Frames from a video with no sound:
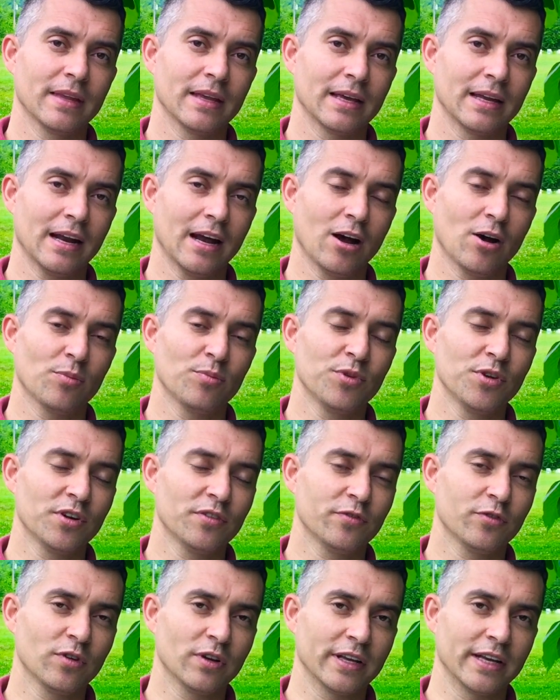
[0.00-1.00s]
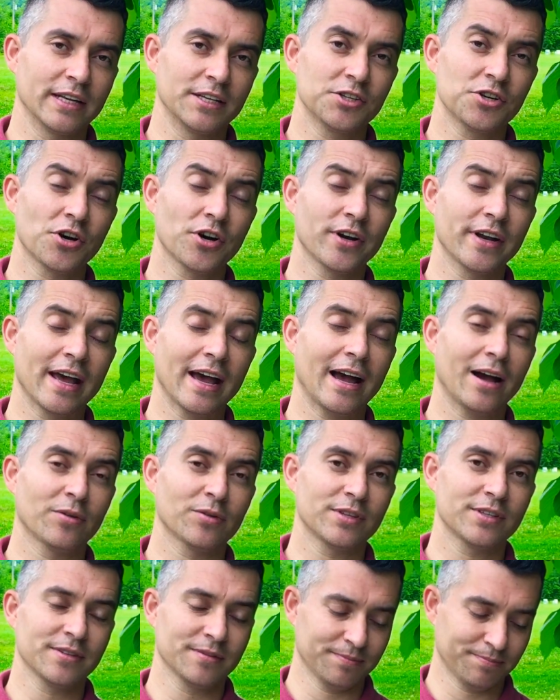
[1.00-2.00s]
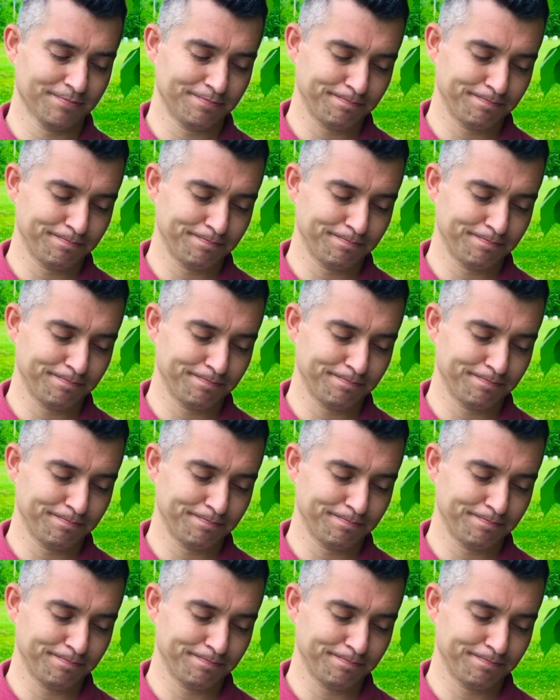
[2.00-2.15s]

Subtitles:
and how beautifully it turned out.